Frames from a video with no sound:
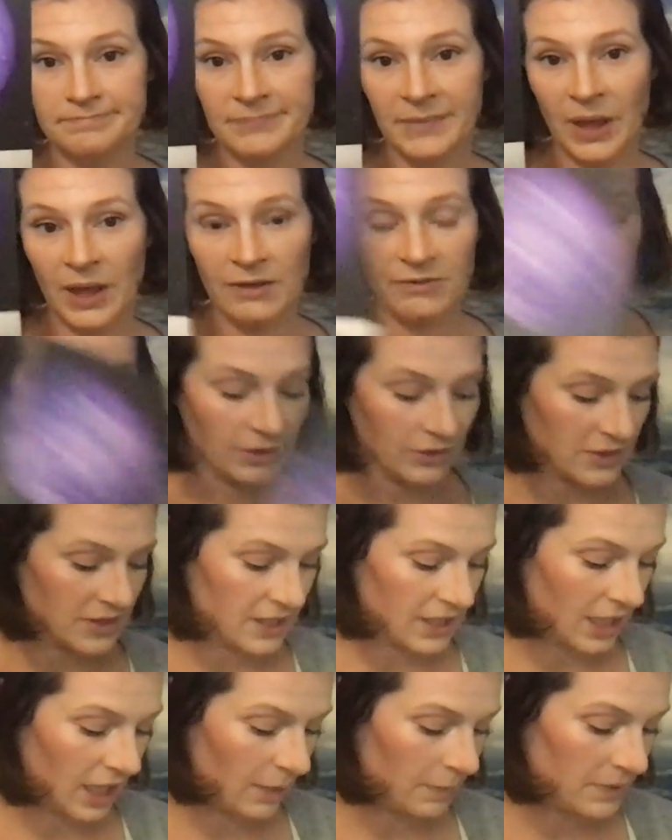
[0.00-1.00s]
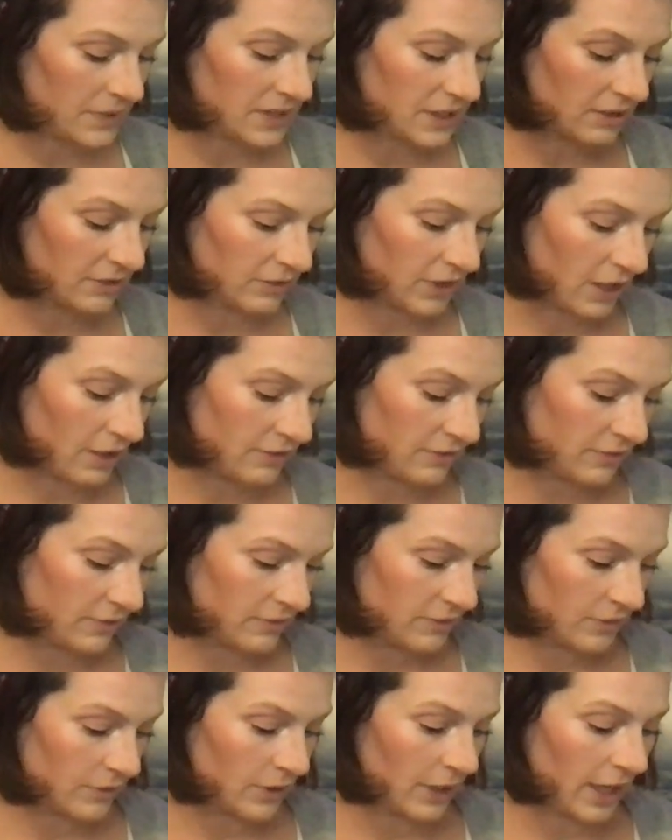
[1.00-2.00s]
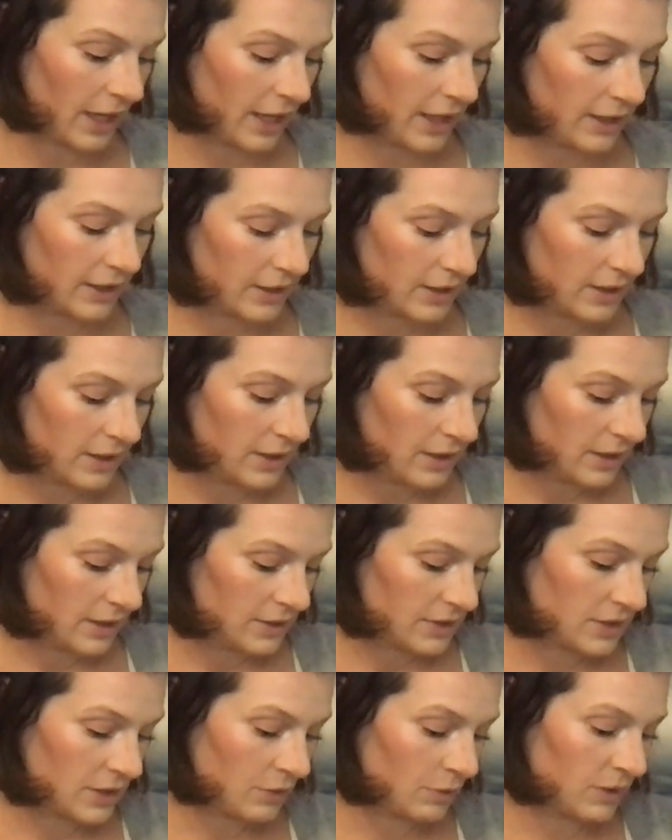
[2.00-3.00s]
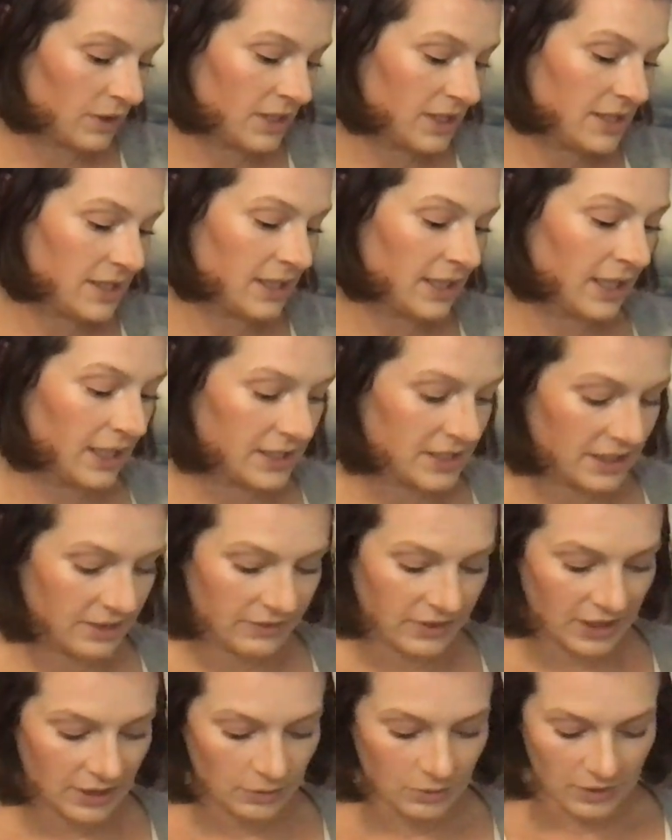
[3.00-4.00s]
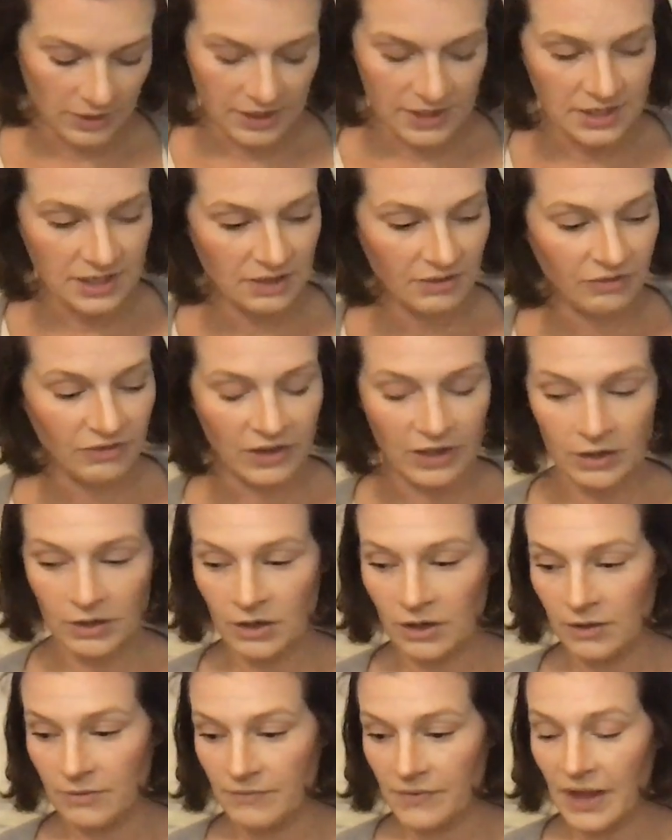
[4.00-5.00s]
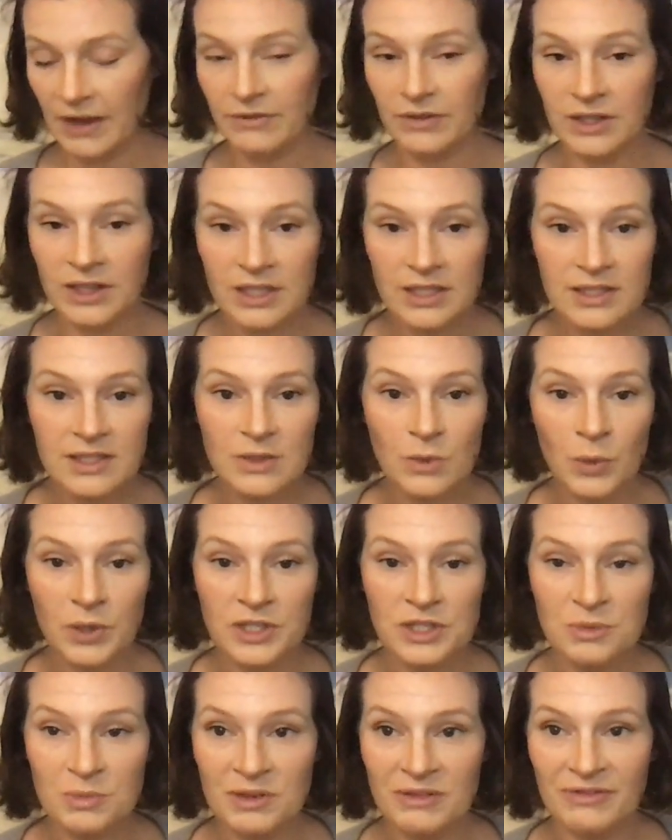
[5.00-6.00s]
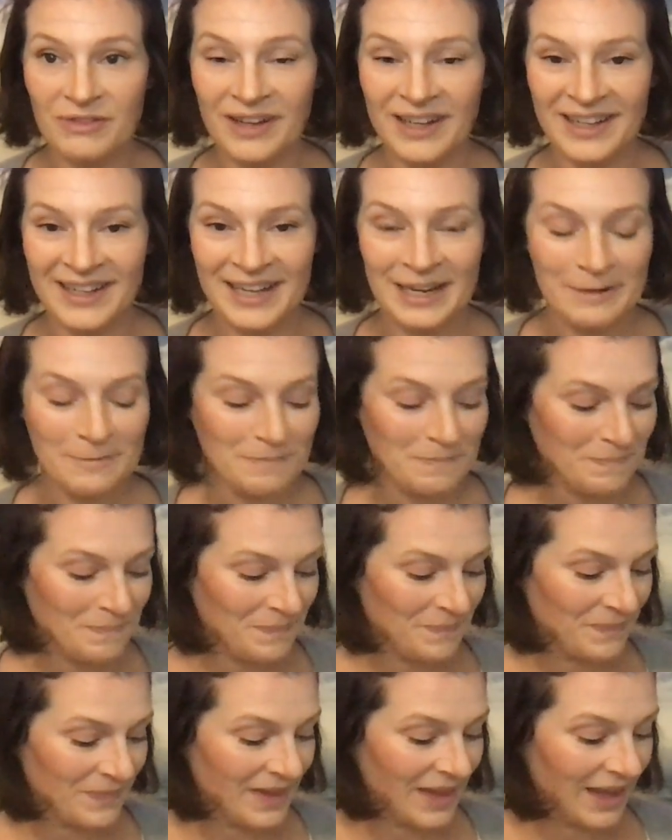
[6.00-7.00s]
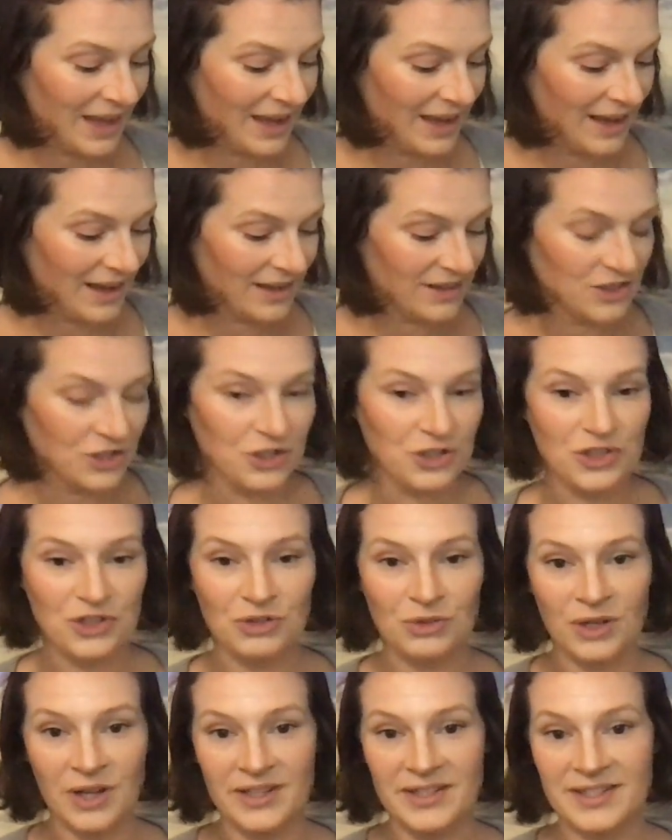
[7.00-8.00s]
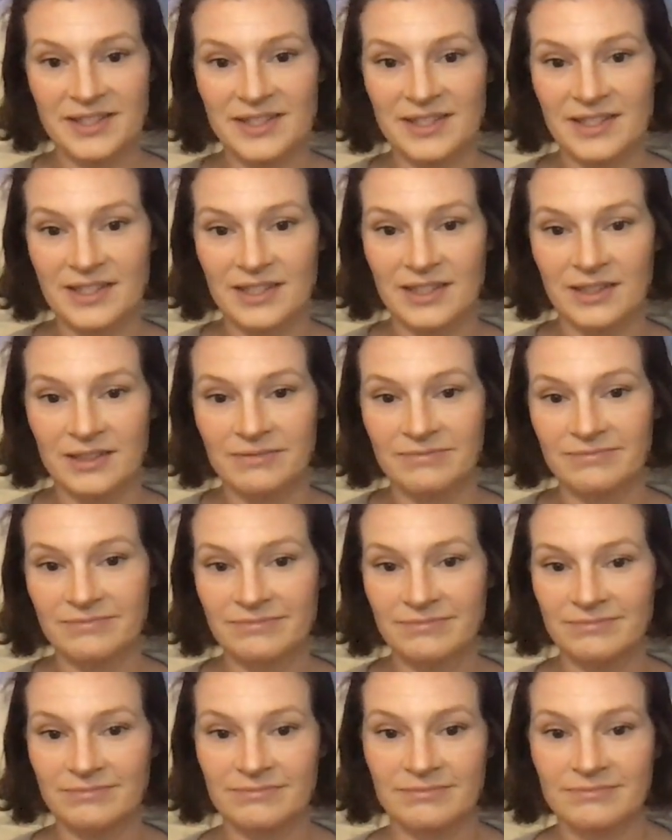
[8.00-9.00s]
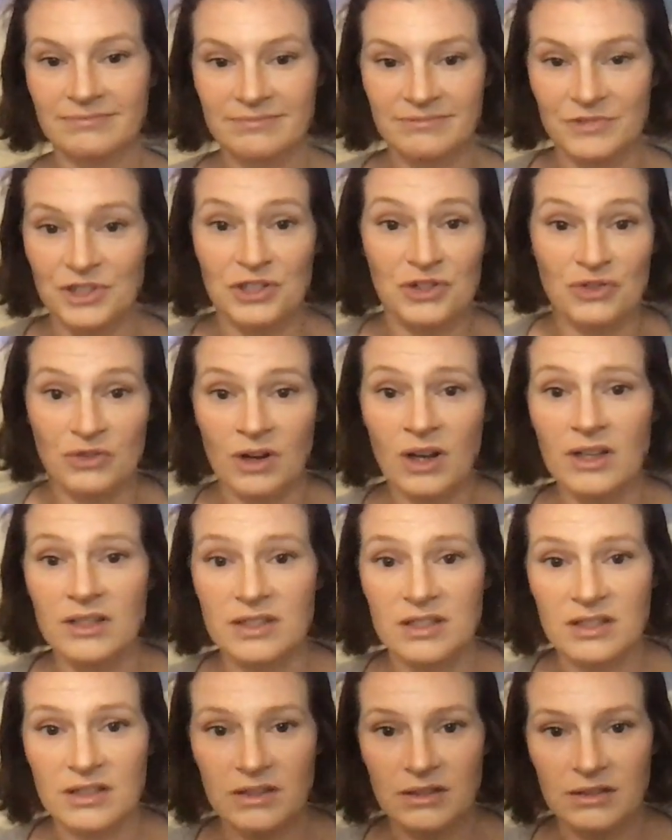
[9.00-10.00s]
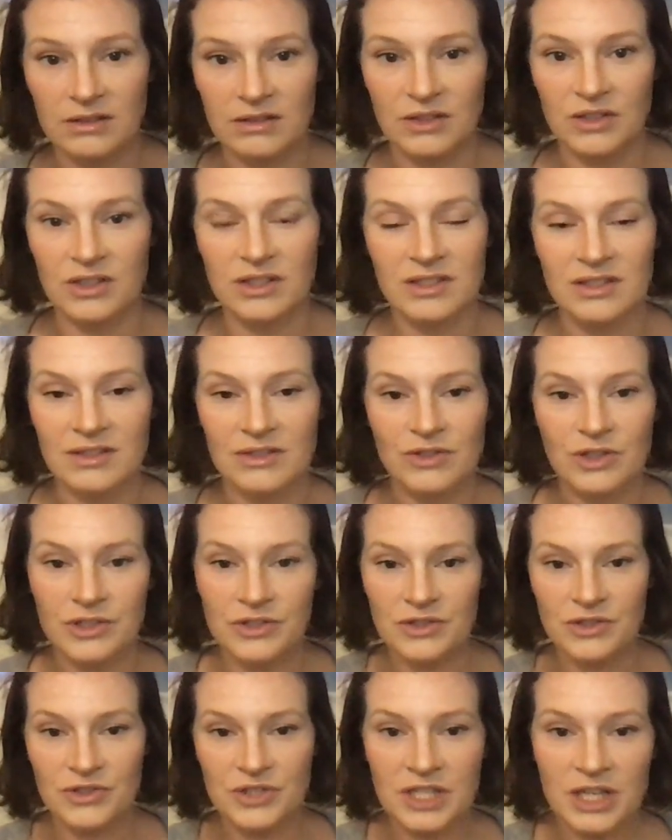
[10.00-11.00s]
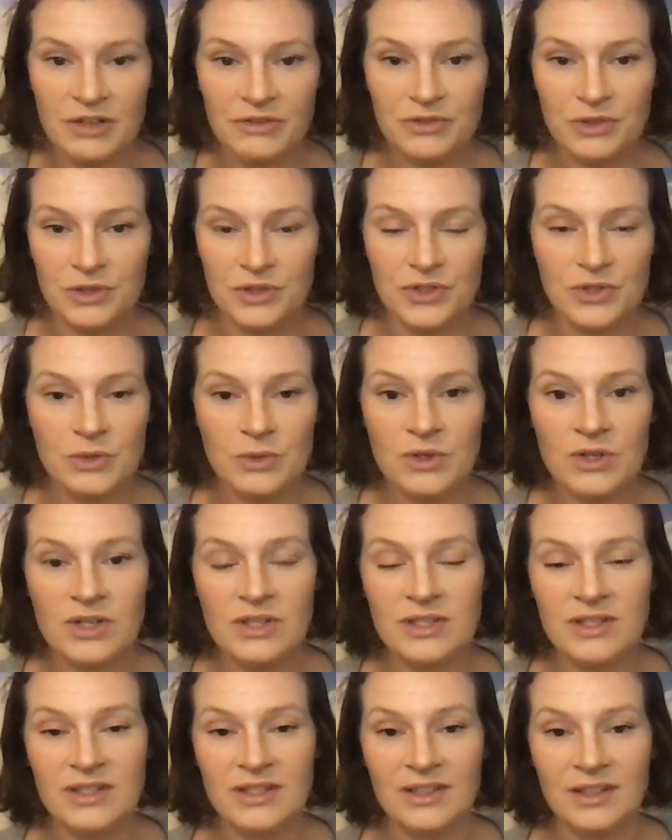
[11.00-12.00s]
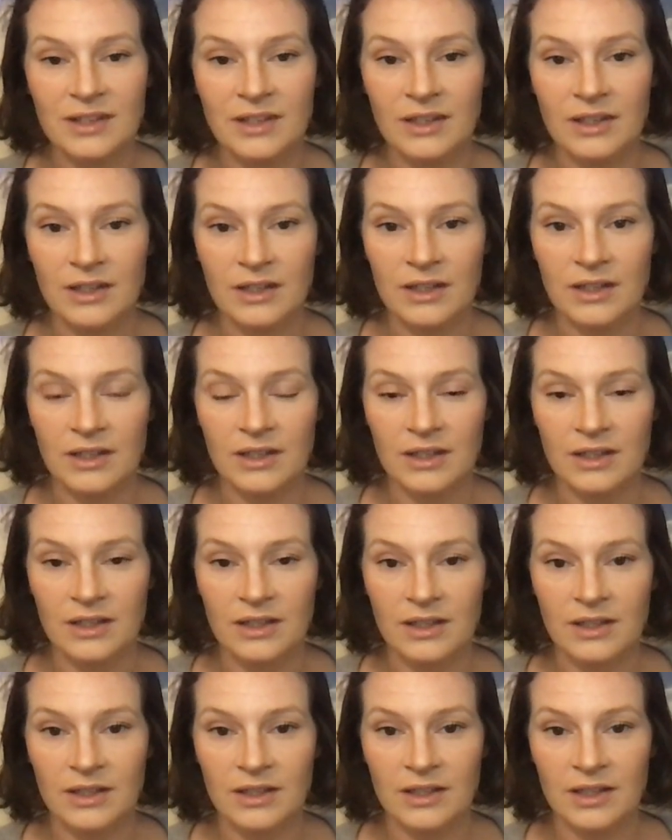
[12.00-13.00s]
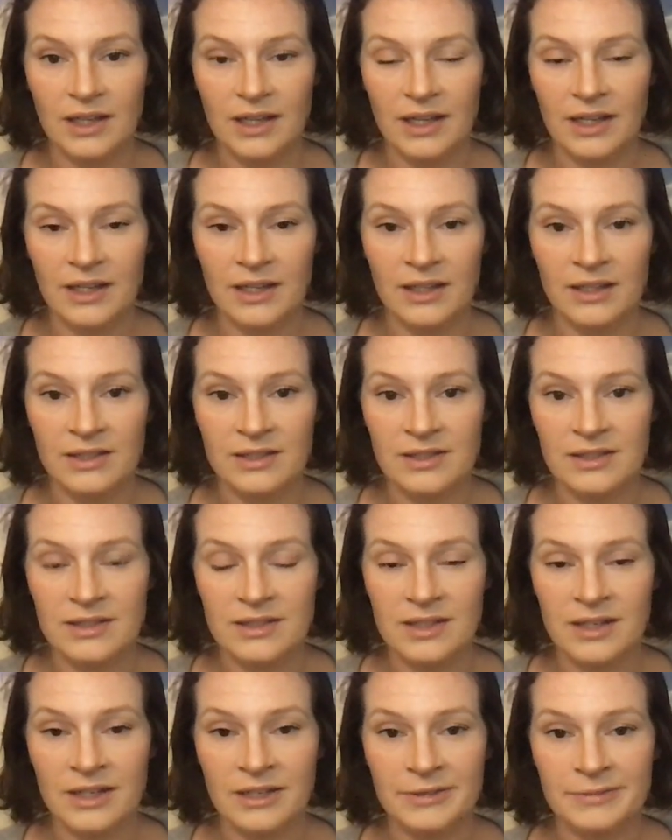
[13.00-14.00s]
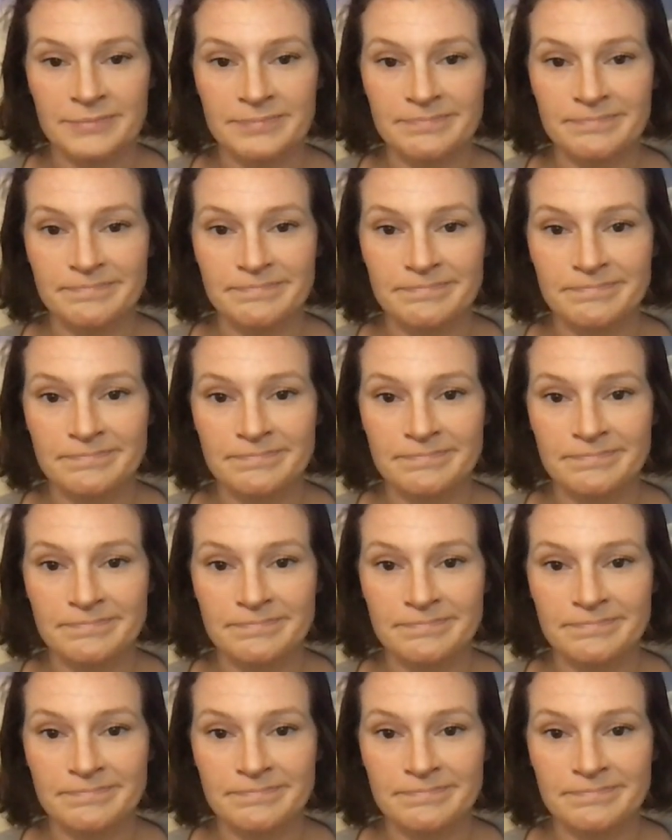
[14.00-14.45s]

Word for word: Okay? Fear is the opposite of love. Okay? So release the negativity, release the fear. Everything's going to be fine. Just trust. Just trust. Just trust yourself, trust source. And um,